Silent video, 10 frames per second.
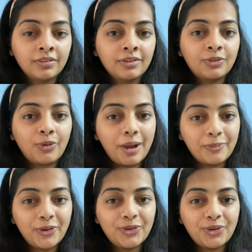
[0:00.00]
So I am
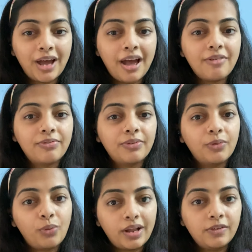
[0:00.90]
going to have
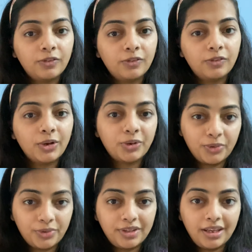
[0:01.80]
one small
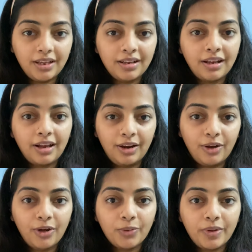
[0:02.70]
koki
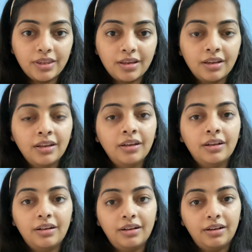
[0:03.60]
along with
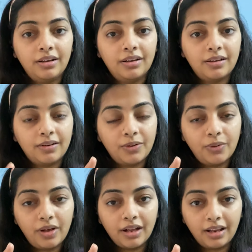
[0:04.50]

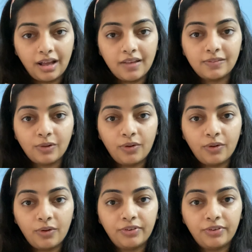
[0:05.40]
a glass of